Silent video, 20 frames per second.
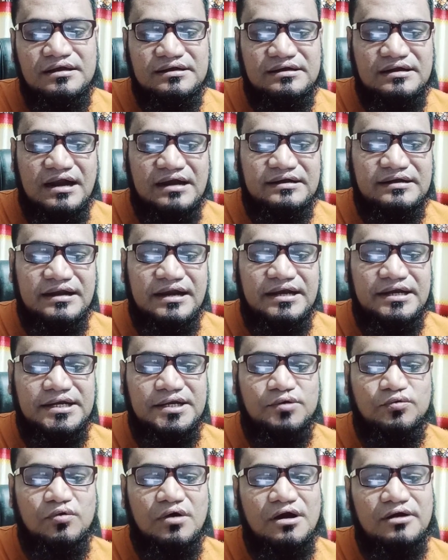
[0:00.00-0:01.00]
data entry
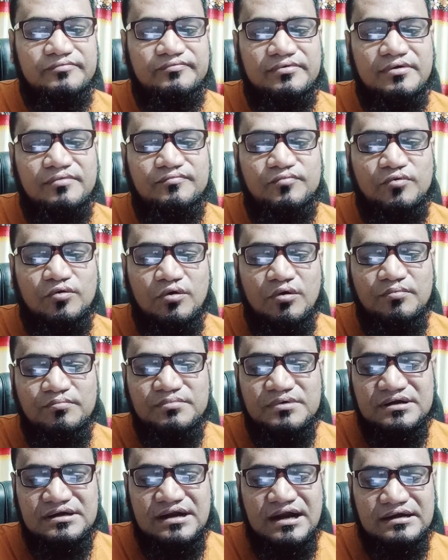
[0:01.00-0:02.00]
work from home,
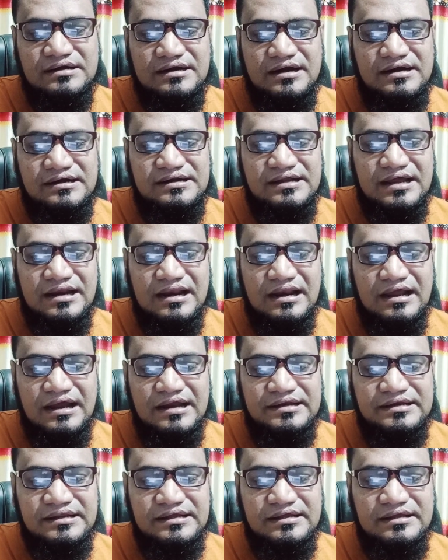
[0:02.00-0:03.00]
data entry
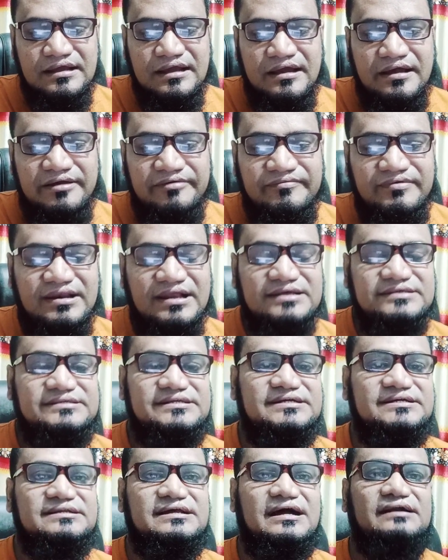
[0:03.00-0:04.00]
analytic,
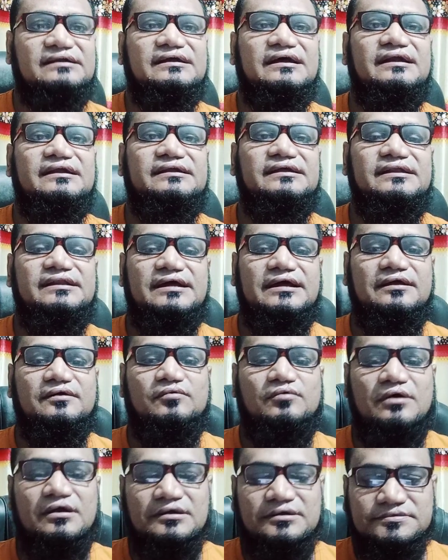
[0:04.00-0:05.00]
freelancing, data entry
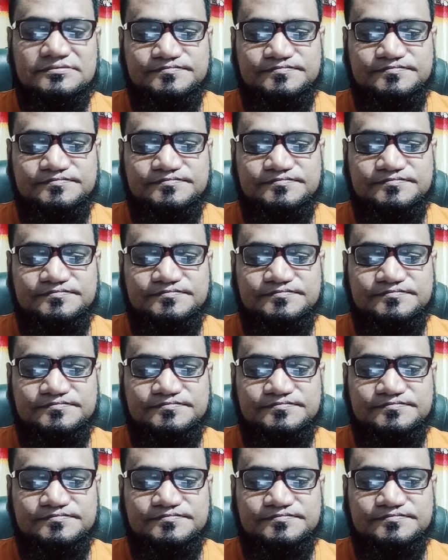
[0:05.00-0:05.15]
network.